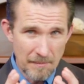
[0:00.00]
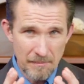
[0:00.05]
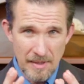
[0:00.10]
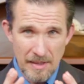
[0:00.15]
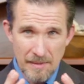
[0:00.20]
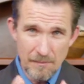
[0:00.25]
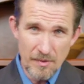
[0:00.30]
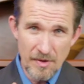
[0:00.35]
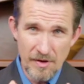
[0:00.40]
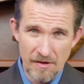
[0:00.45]

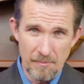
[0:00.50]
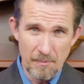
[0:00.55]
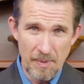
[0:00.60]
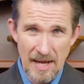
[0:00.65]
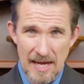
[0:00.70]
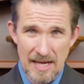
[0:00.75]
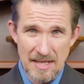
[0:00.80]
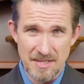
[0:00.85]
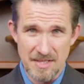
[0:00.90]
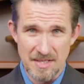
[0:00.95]
memory of
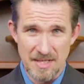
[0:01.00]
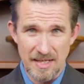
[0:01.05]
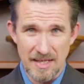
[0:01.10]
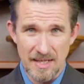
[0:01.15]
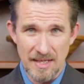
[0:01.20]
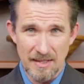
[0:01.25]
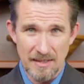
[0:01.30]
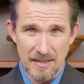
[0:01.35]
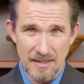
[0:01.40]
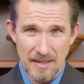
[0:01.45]
past
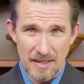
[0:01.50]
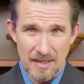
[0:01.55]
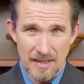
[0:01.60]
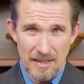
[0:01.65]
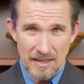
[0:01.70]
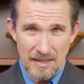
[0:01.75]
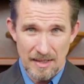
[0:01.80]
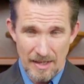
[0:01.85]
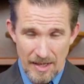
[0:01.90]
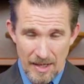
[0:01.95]
sin
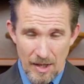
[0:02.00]
can